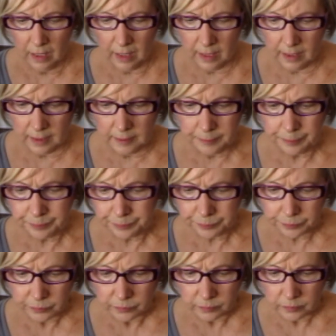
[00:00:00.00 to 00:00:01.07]
Um,
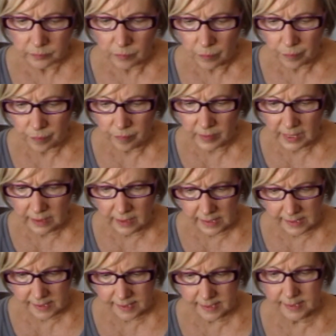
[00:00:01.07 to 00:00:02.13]

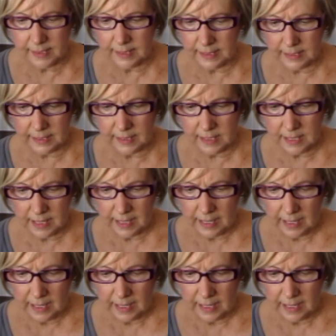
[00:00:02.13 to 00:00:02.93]
let's see.